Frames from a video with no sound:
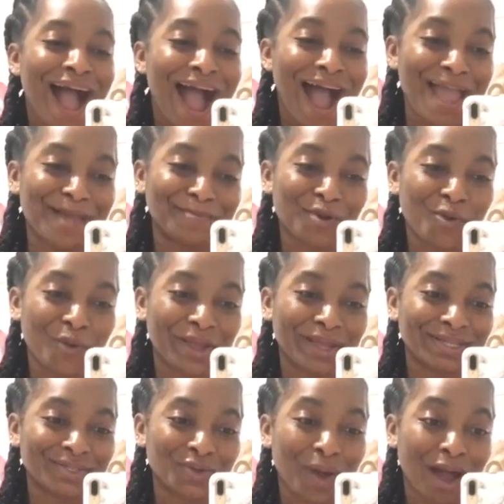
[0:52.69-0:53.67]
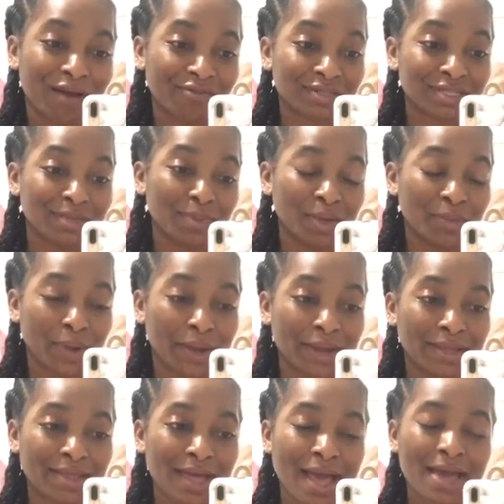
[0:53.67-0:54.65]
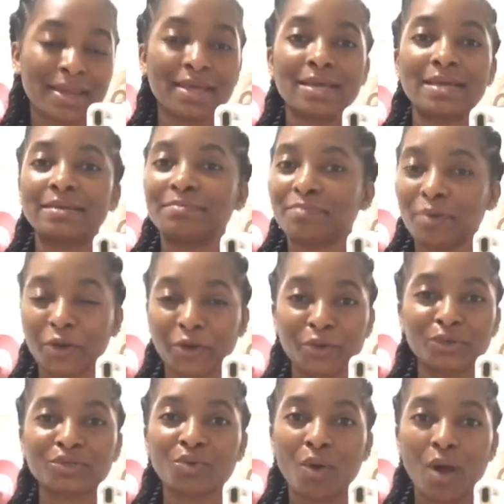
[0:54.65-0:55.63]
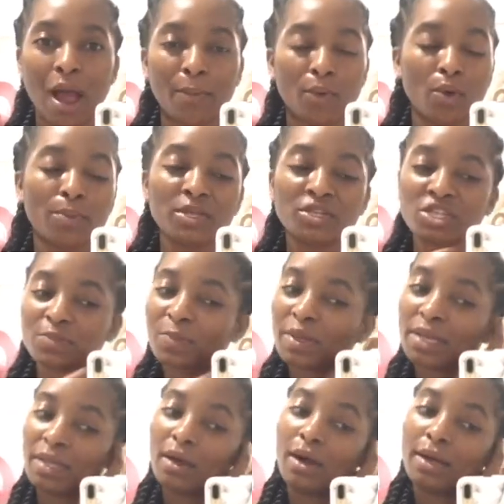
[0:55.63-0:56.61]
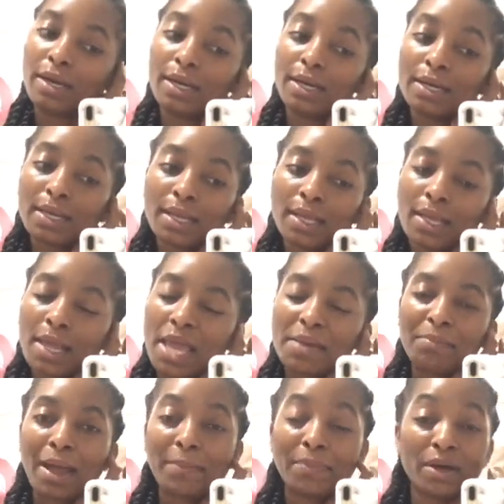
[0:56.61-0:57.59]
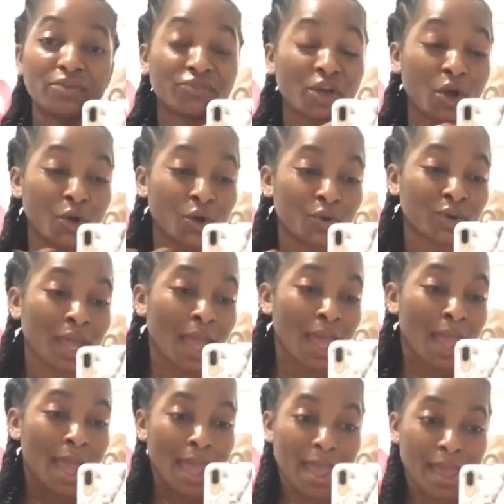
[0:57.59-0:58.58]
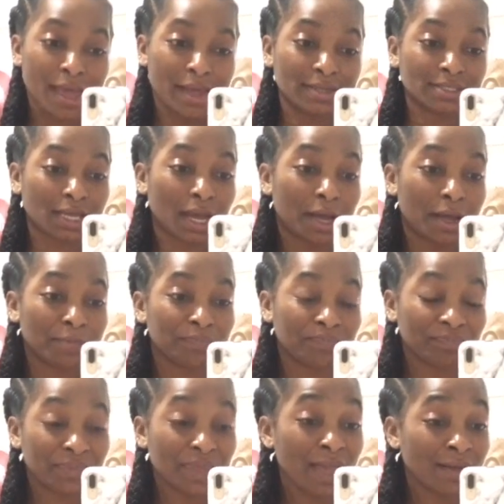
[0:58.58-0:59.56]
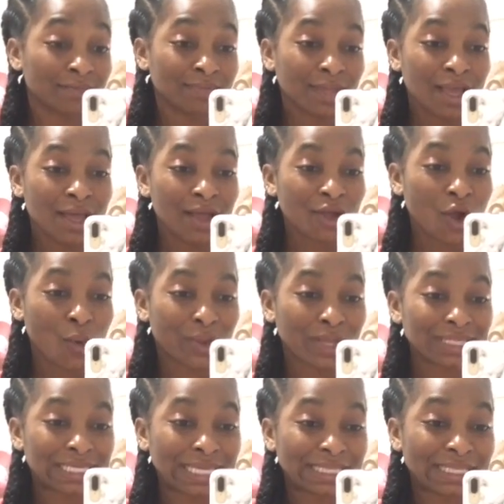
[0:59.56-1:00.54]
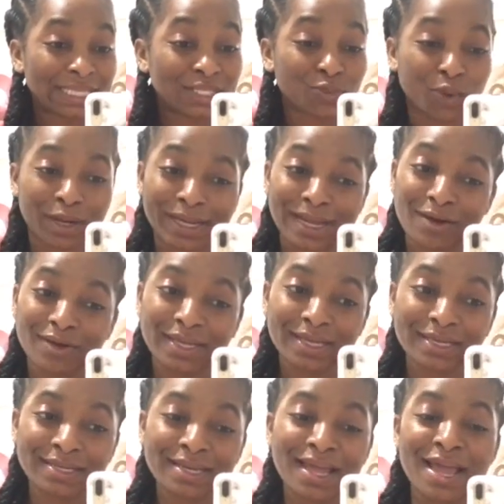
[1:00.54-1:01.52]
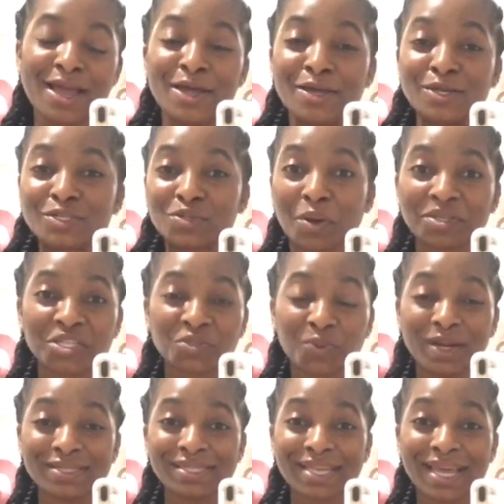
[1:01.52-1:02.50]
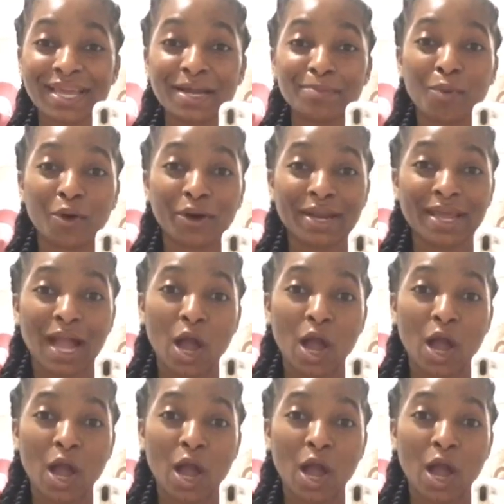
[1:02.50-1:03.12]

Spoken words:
I'm going to obviously be wearing that, and per usual, I will be just putting on a hoodie and my puff coat, and yeah, going to get this workout in. So I just wanted to say good morning.